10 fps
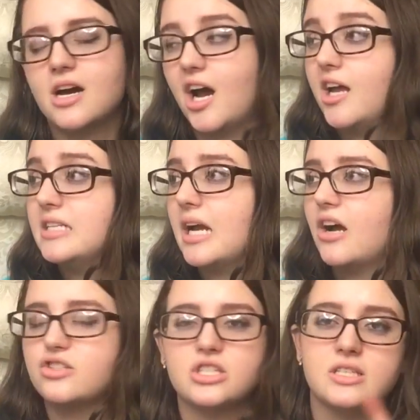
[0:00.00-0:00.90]
not,
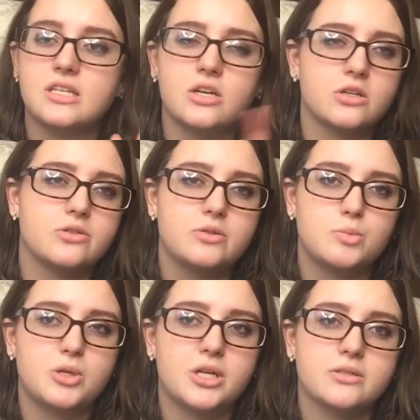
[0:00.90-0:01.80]
I'll just link her
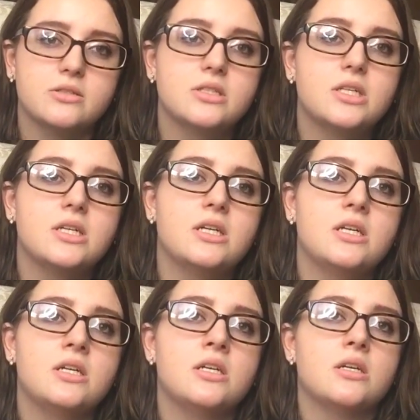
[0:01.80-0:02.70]
YouTube channel
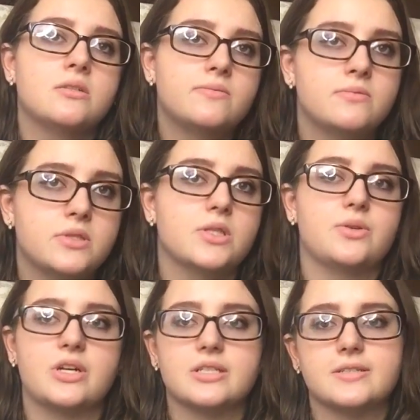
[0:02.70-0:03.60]
so
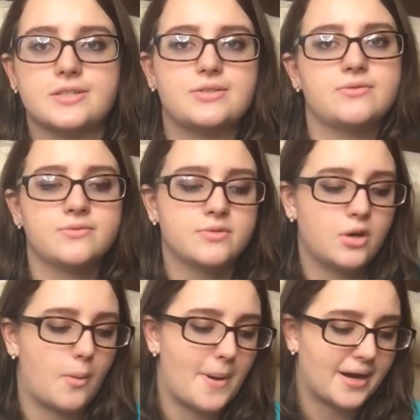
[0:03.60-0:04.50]
you guys can
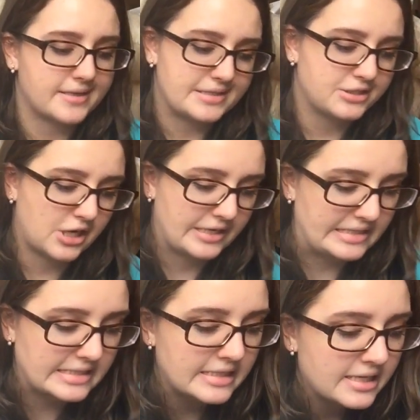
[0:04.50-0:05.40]
go back and check
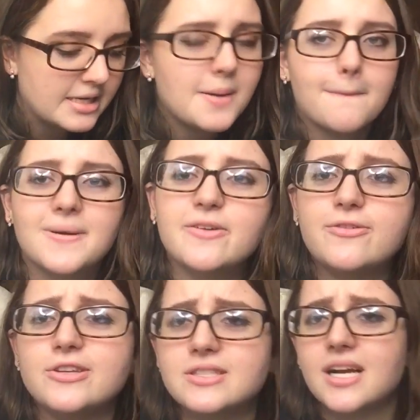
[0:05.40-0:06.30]
it. But it
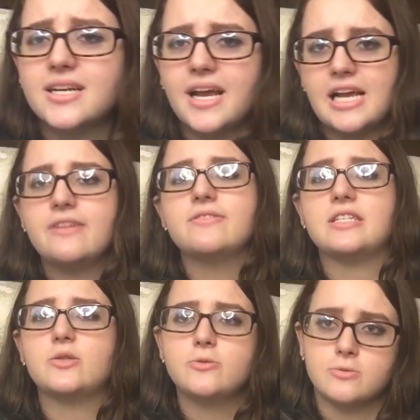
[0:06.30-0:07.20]
feels kind of
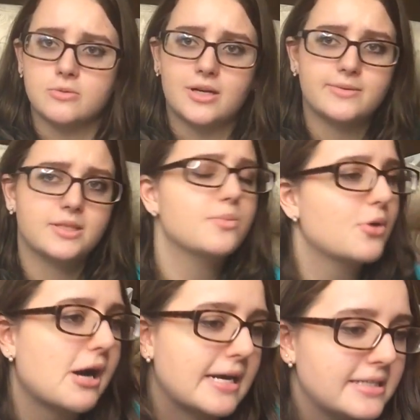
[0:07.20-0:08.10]
heavy too. I was
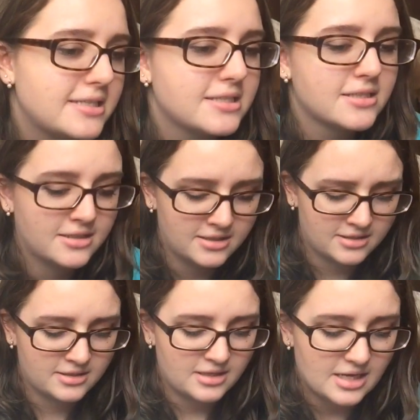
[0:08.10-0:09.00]
surprised.
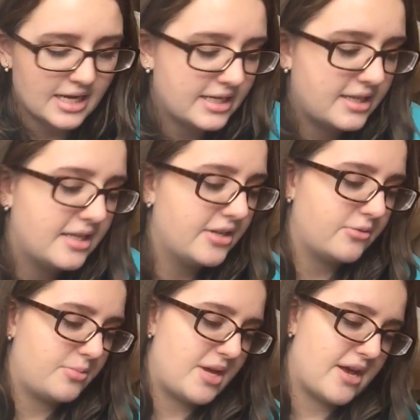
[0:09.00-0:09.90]
I didn't think it
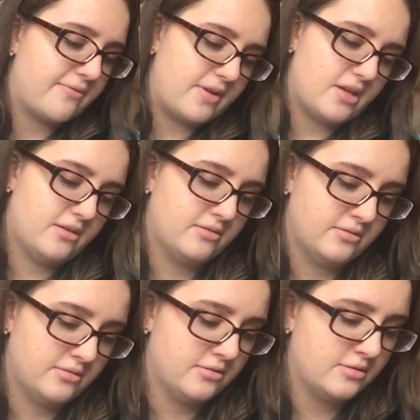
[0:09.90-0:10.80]
would be heavy.
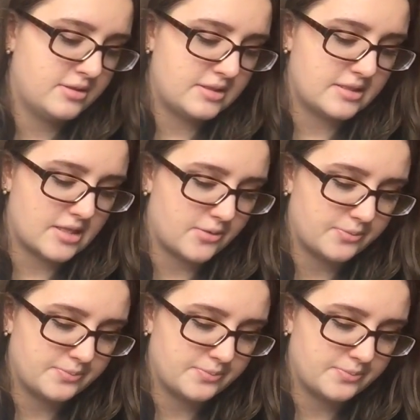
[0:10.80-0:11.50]
So,